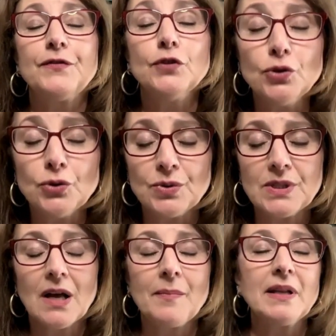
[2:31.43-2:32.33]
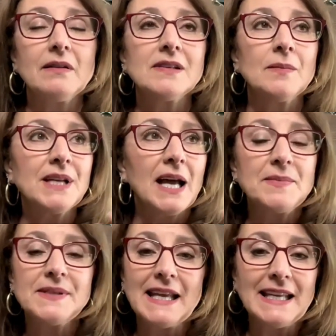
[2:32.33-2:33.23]
food i mean
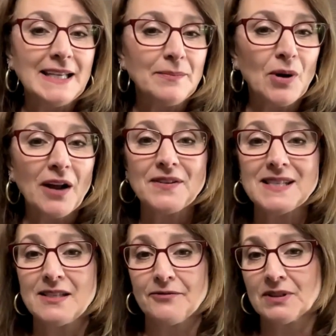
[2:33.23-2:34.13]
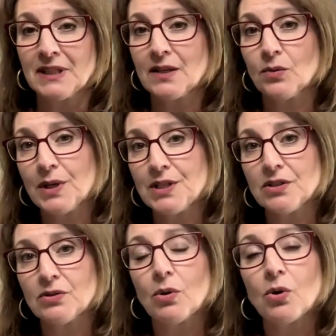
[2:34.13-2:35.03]
sometimes they eat breakfast differently than we
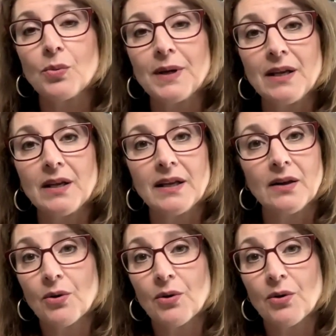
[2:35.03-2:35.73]
do or we